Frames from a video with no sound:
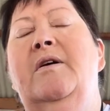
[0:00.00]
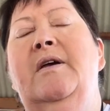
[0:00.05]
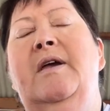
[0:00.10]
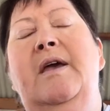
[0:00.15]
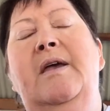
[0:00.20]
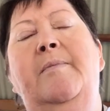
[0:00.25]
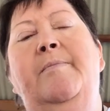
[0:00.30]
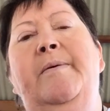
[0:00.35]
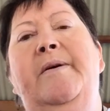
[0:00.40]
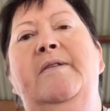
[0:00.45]

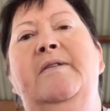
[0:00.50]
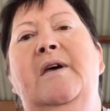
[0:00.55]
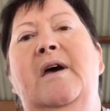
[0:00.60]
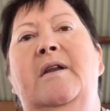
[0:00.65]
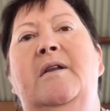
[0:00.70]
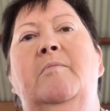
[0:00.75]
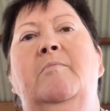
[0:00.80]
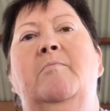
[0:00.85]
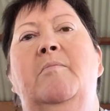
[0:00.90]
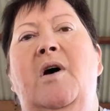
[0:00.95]
Keeping
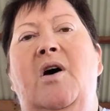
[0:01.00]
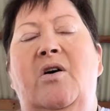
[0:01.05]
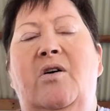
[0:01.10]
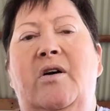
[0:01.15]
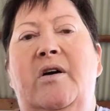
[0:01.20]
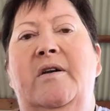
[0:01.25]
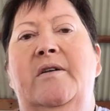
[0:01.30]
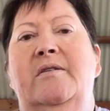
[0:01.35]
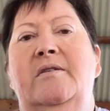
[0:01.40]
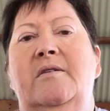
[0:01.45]
that in
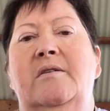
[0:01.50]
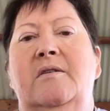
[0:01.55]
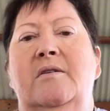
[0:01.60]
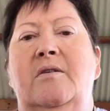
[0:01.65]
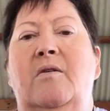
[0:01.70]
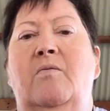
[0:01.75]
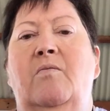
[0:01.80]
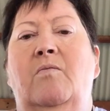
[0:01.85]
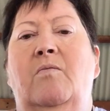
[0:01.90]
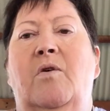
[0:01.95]
mind,
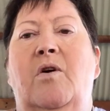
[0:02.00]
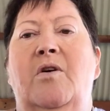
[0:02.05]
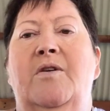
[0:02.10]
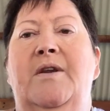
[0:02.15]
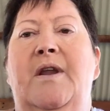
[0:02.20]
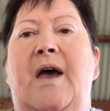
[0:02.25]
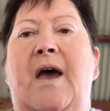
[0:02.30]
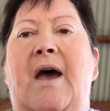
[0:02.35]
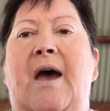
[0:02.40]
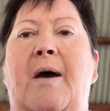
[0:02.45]

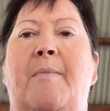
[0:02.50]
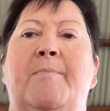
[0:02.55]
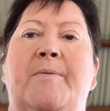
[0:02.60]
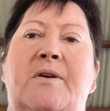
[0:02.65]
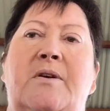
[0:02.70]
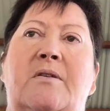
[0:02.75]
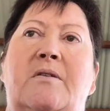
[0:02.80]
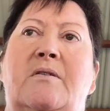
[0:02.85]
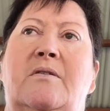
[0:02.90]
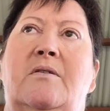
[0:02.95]
what
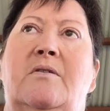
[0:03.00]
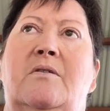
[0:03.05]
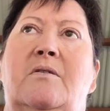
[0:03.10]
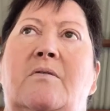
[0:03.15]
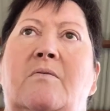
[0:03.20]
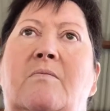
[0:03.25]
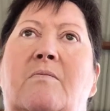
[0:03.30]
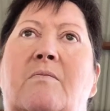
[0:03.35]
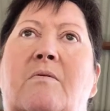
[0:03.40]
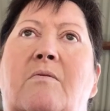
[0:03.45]

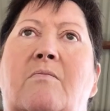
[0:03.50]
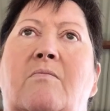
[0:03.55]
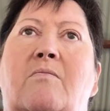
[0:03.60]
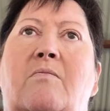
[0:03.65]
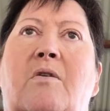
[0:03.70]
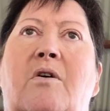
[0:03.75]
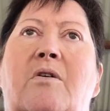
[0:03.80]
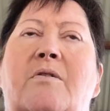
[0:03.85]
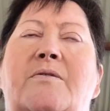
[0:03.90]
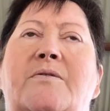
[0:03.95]
happened
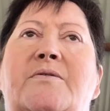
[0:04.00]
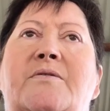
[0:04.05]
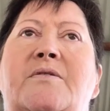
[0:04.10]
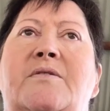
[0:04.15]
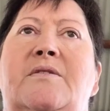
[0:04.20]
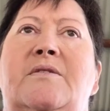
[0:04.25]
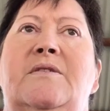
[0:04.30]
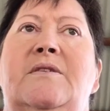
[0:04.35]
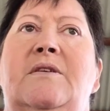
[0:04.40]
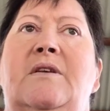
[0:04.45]

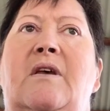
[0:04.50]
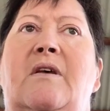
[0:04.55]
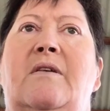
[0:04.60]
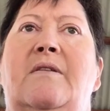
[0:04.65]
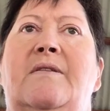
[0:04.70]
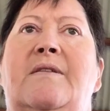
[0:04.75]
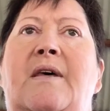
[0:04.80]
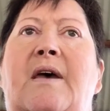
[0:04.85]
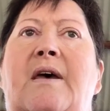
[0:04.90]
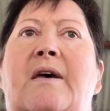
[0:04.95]
was
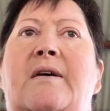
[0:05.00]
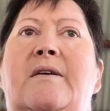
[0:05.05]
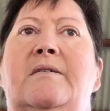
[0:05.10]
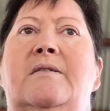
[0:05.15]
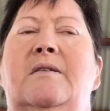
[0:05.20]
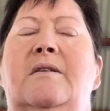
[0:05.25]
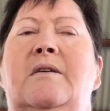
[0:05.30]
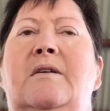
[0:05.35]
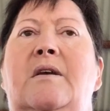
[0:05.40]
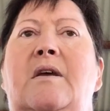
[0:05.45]

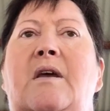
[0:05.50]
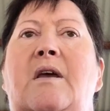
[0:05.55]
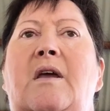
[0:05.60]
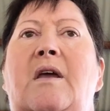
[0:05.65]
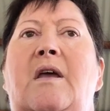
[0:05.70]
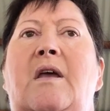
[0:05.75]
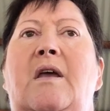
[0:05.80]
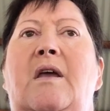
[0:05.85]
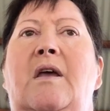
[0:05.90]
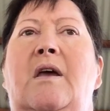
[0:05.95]
that,
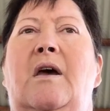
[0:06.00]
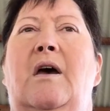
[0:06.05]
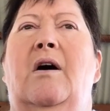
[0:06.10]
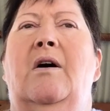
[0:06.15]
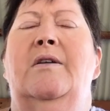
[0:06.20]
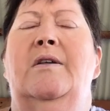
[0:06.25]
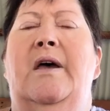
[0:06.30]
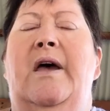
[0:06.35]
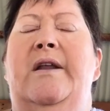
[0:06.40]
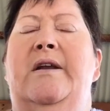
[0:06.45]

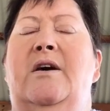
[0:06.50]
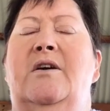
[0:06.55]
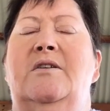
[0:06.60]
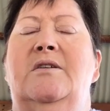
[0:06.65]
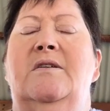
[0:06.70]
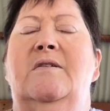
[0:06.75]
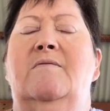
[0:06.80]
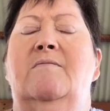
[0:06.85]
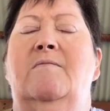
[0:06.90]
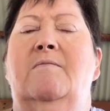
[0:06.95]
and I
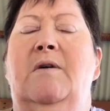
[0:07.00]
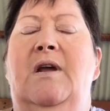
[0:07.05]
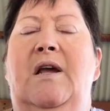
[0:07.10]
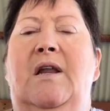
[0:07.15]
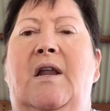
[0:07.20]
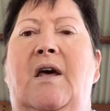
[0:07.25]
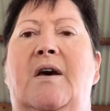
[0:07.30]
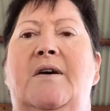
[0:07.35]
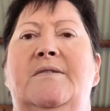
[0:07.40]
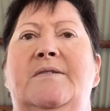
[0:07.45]
didn't
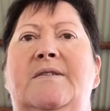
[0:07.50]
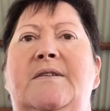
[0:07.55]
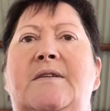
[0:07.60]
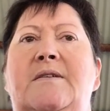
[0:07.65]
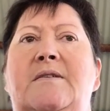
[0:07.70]
realise